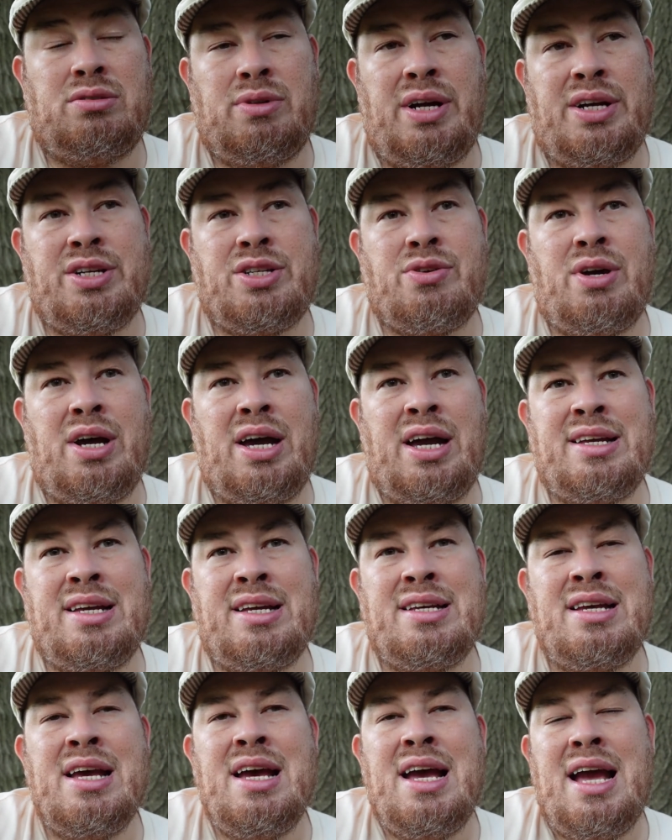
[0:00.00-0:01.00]
Right. So I,
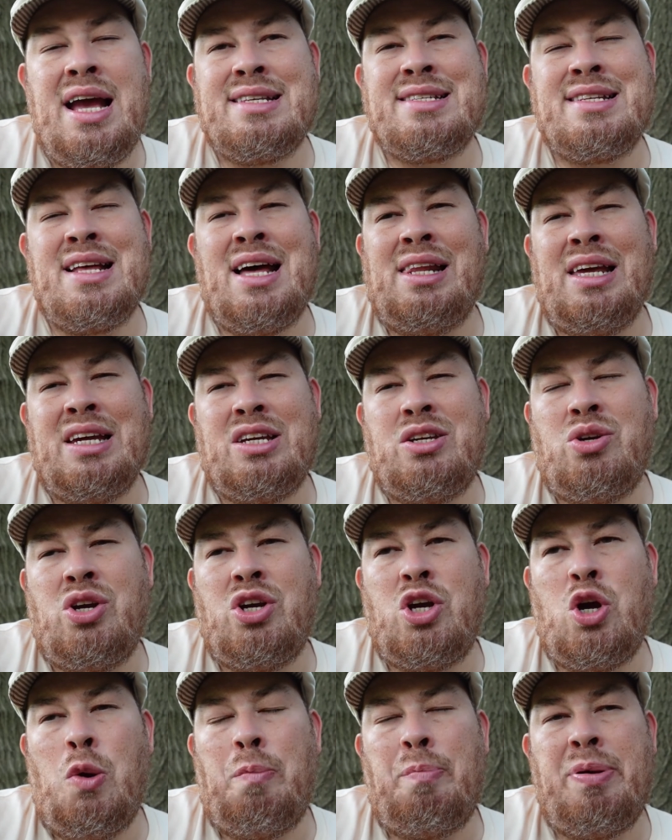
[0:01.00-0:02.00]
I, it's not like you could go